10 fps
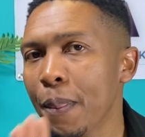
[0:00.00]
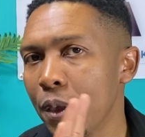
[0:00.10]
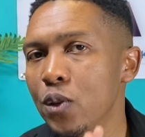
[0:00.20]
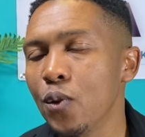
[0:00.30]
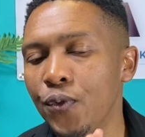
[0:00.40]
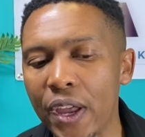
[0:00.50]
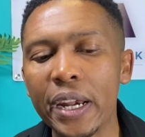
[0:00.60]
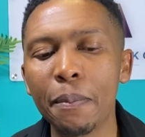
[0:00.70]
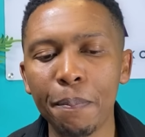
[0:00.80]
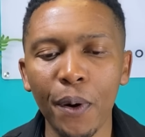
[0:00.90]
So very
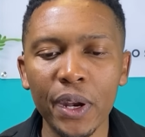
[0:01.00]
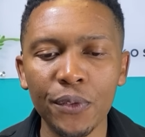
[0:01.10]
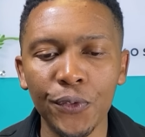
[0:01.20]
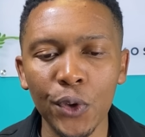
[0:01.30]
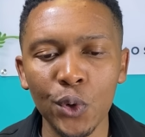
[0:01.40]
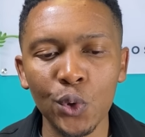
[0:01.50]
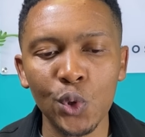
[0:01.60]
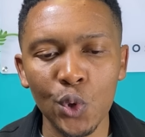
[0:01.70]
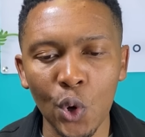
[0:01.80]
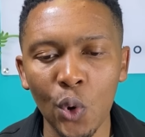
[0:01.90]
important for you to
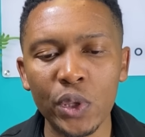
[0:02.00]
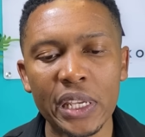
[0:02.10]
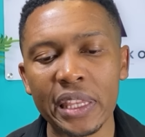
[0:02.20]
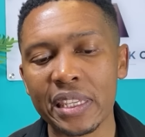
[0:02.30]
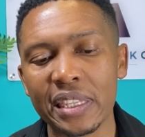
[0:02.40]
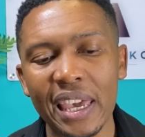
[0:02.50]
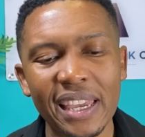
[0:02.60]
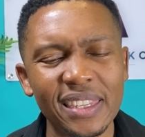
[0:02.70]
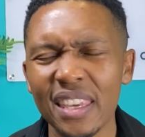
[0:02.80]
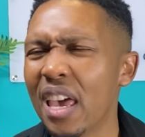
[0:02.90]
note in this
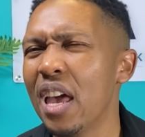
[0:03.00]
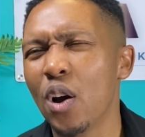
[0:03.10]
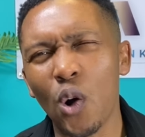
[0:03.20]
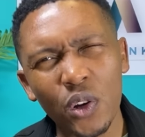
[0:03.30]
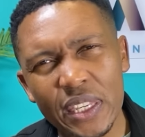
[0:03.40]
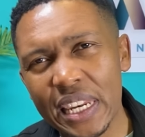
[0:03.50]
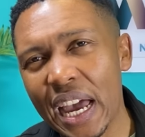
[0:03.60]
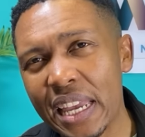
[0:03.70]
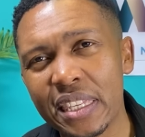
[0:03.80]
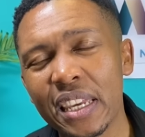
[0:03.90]
case,
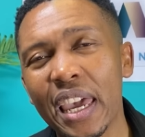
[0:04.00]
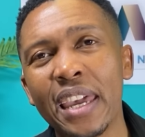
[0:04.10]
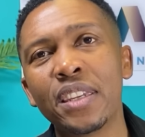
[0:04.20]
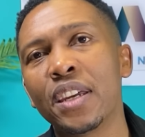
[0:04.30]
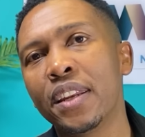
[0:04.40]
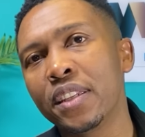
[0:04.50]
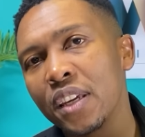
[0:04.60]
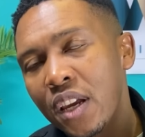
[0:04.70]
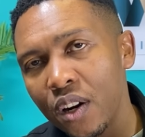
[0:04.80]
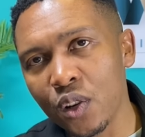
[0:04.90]
oxidizing agent,
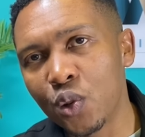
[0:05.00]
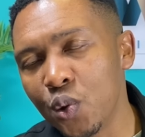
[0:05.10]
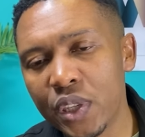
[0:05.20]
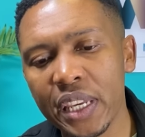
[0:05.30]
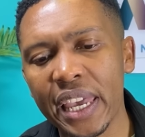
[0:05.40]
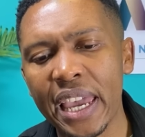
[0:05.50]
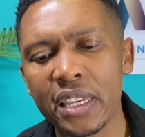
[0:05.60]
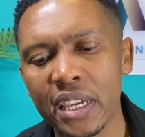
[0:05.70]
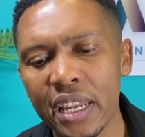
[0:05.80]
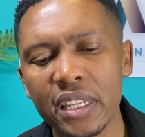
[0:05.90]
reducing
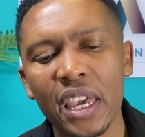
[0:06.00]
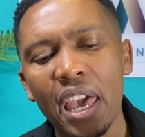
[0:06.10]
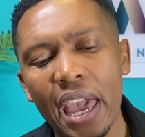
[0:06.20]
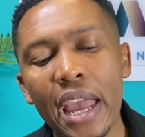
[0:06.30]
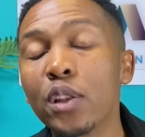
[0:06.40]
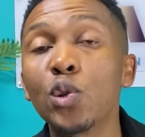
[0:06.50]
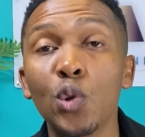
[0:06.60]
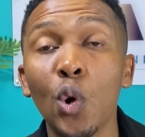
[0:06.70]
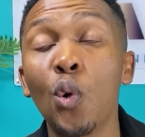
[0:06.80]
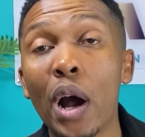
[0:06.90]
agent, and to
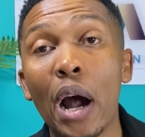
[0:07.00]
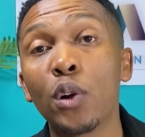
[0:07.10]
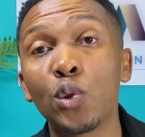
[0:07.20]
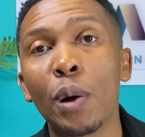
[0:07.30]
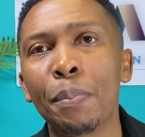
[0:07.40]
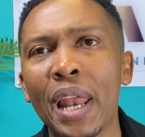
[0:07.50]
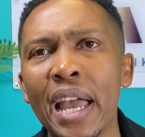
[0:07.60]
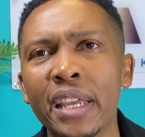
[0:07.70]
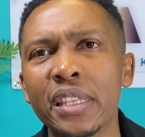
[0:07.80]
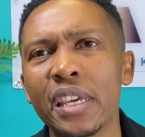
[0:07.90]
know how to apply
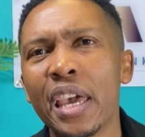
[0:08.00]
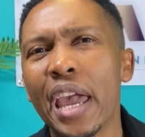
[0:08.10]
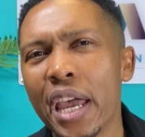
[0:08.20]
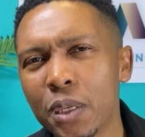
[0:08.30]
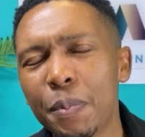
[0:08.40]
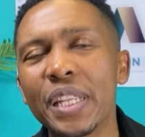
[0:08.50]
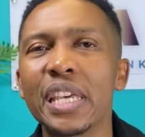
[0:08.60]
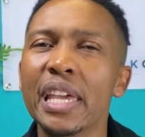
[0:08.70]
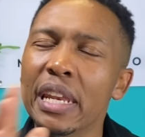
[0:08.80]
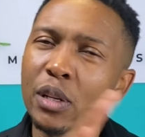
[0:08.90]
it as
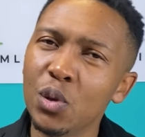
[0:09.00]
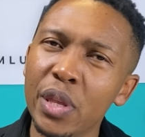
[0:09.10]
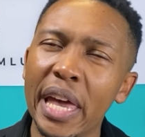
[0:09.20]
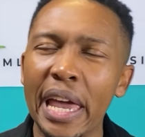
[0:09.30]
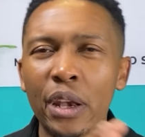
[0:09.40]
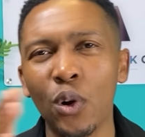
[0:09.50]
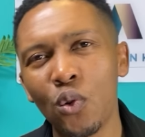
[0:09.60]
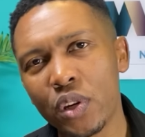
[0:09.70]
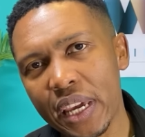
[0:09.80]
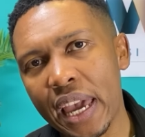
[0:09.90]
pertaining to the
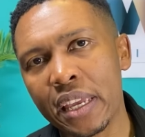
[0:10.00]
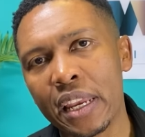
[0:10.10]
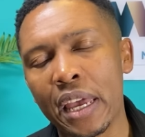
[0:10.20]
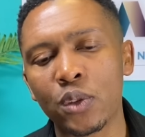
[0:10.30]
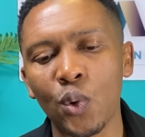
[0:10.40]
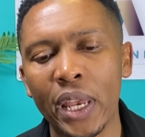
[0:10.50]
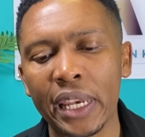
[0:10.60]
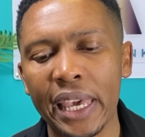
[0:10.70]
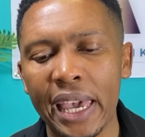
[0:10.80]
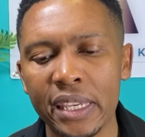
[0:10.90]
anode as well
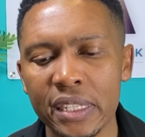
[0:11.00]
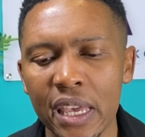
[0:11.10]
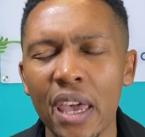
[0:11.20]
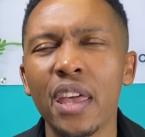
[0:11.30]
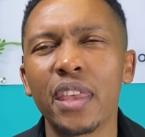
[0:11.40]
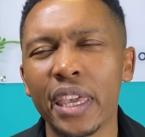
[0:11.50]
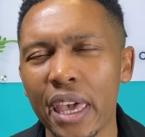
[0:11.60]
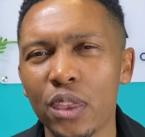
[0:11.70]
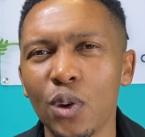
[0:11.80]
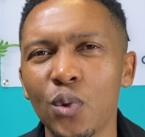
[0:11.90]
as the
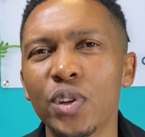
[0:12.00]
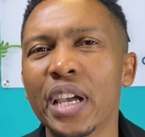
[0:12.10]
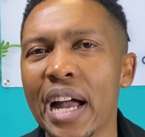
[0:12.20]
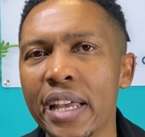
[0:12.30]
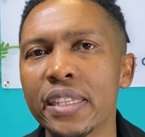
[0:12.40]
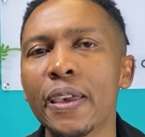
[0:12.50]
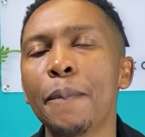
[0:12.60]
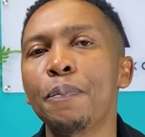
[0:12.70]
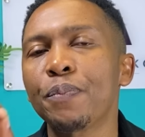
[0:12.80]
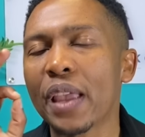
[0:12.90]
cathode. Guys,
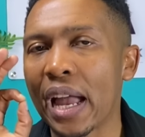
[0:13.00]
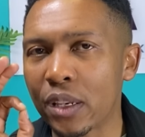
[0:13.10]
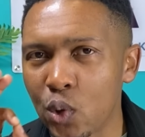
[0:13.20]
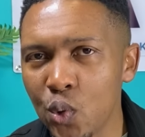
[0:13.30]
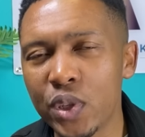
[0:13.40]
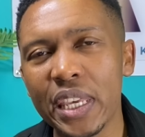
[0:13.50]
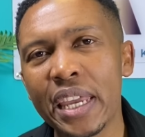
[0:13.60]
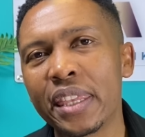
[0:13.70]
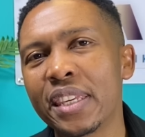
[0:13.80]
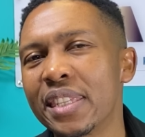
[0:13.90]
I do say
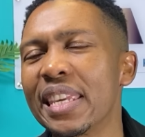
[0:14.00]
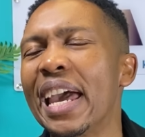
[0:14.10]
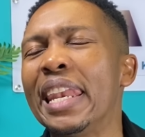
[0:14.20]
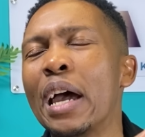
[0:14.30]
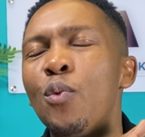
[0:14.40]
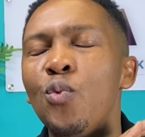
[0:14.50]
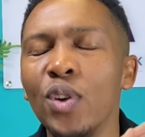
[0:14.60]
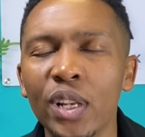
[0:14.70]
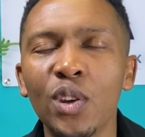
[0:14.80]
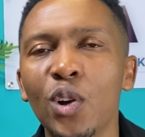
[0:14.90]
this and I
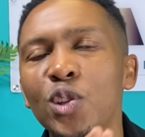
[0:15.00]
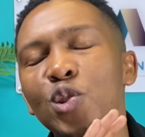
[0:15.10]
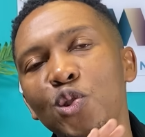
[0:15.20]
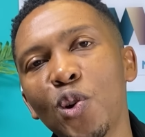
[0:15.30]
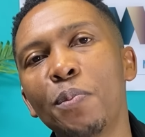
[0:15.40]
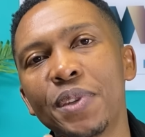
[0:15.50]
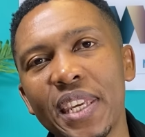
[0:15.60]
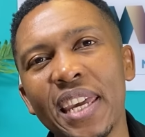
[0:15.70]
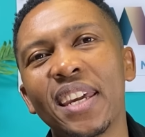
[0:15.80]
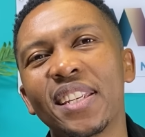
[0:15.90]
will not stop
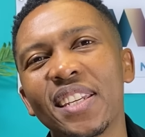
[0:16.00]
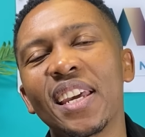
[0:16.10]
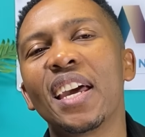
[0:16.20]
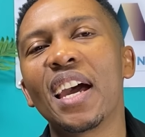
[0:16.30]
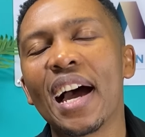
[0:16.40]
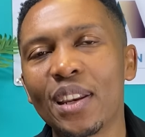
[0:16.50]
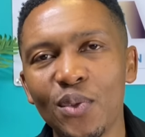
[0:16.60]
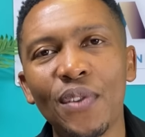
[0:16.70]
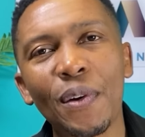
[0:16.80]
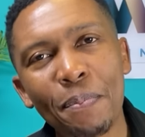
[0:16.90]
saying it. I do
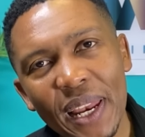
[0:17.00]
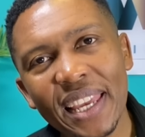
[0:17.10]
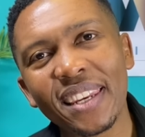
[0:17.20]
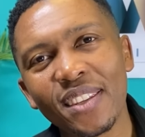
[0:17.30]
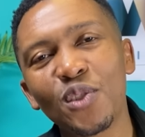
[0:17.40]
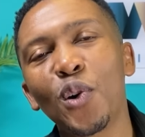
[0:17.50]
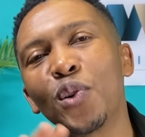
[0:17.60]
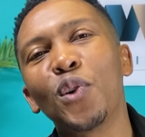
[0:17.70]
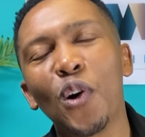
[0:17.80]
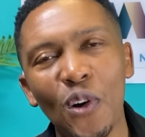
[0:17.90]
have a playlist
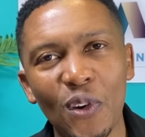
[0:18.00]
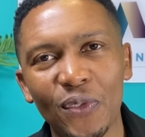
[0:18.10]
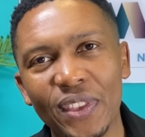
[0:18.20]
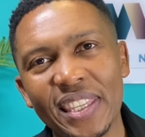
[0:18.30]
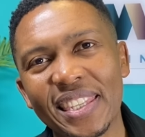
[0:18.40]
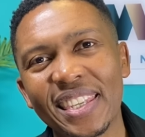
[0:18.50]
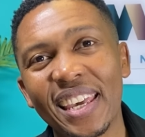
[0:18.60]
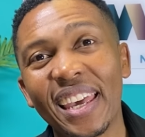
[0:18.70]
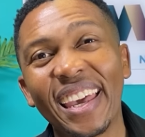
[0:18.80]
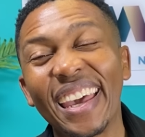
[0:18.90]
on all of this.
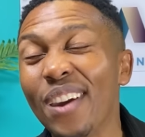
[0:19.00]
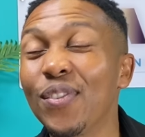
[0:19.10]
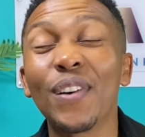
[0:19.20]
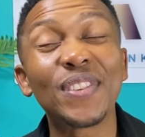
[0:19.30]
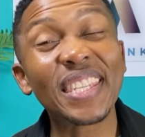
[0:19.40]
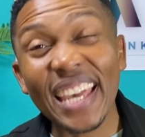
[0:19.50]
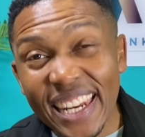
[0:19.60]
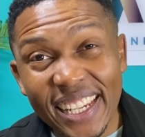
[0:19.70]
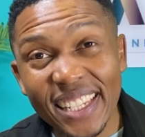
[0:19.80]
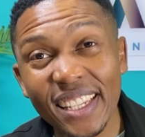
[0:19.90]
If I've said
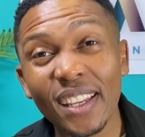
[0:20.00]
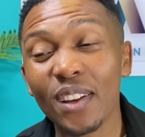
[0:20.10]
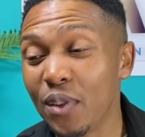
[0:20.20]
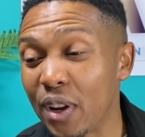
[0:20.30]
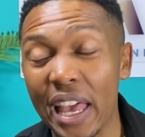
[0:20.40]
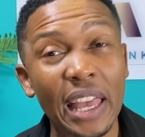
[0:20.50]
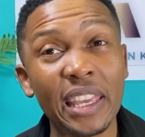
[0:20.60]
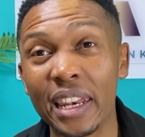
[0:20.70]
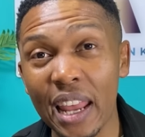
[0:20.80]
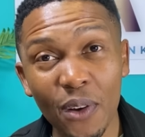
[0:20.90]
it
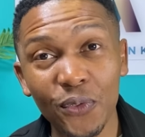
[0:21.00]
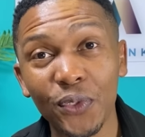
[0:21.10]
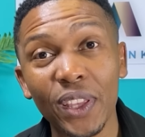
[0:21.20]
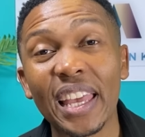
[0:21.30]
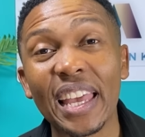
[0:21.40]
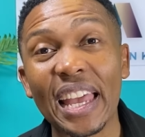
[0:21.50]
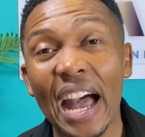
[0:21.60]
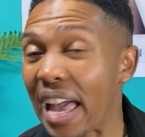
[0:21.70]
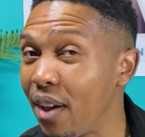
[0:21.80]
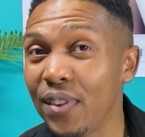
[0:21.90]
enough, I
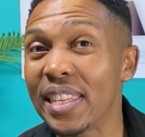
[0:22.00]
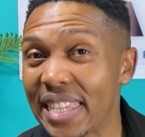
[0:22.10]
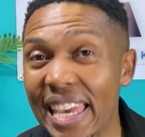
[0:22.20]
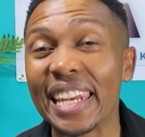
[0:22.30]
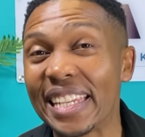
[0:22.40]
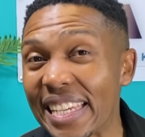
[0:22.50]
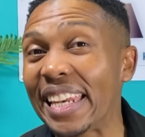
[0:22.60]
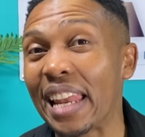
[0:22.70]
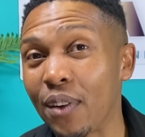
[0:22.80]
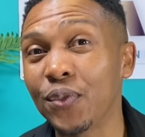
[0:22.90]
haven't said it
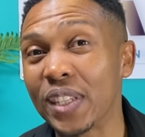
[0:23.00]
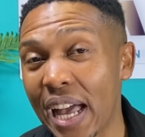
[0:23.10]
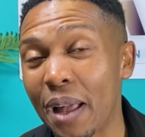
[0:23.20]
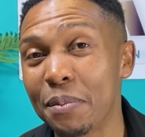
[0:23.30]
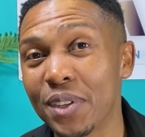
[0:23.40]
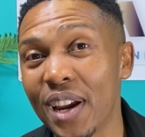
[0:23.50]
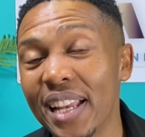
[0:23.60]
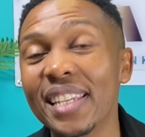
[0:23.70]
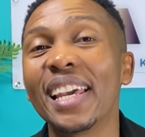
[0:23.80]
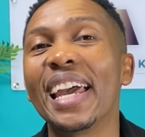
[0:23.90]
enough times,
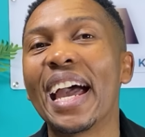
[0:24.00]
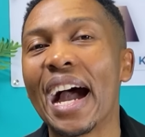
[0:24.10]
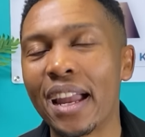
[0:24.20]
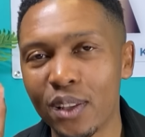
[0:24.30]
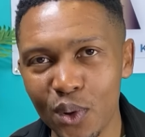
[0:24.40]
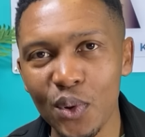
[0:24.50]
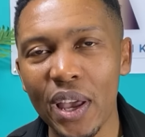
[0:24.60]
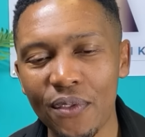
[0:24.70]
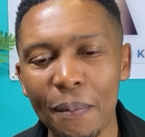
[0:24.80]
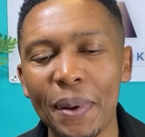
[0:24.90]
right? I do
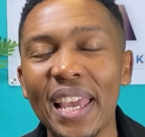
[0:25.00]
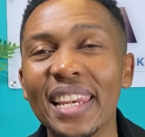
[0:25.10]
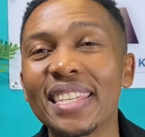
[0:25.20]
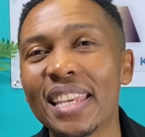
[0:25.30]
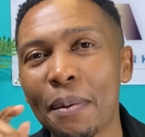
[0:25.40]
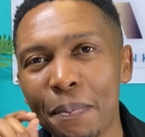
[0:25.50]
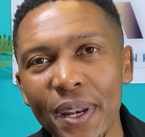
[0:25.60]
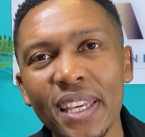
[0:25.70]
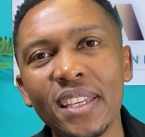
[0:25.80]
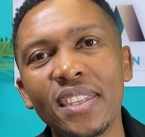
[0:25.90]
have a playlist, and
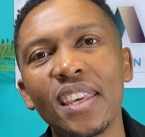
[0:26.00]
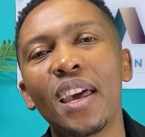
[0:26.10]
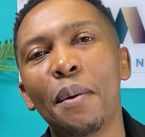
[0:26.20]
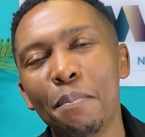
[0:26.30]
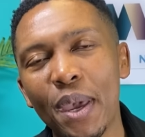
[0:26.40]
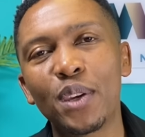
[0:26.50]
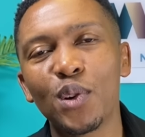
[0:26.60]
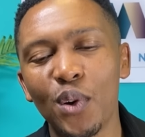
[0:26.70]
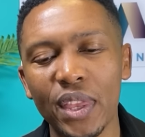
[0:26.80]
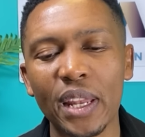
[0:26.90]
please make
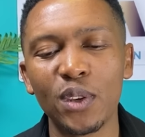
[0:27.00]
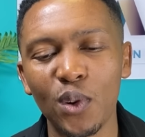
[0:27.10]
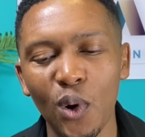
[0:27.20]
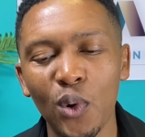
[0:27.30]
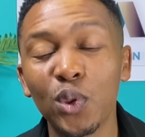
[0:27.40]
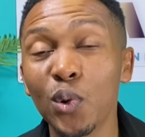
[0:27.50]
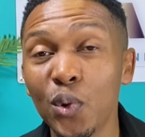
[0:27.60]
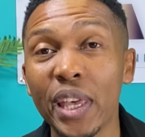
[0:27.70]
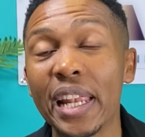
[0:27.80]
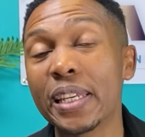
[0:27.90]
sure that you go through
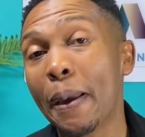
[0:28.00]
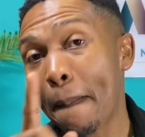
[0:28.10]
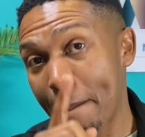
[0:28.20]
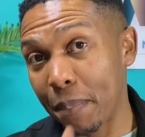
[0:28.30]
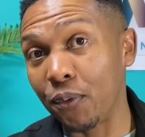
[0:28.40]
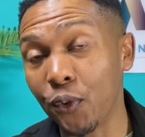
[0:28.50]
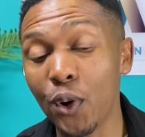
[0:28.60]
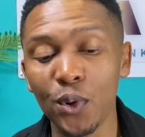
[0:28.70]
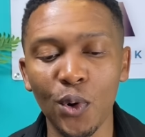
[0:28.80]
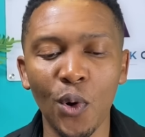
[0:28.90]
that before
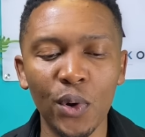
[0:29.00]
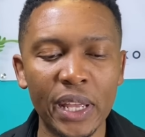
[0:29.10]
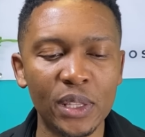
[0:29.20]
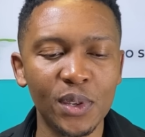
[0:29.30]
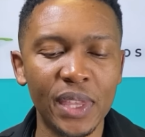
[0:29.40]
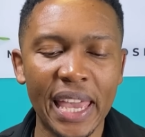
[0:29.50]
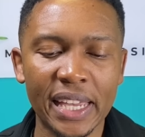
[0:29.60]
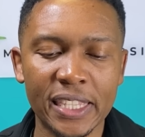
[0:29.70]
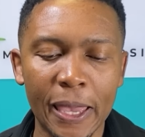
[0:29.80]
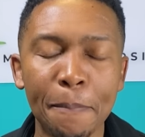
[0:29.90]
you go into the
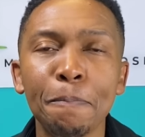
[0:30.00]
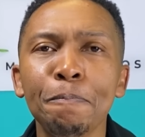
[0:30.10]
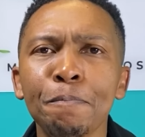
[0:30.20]
exam.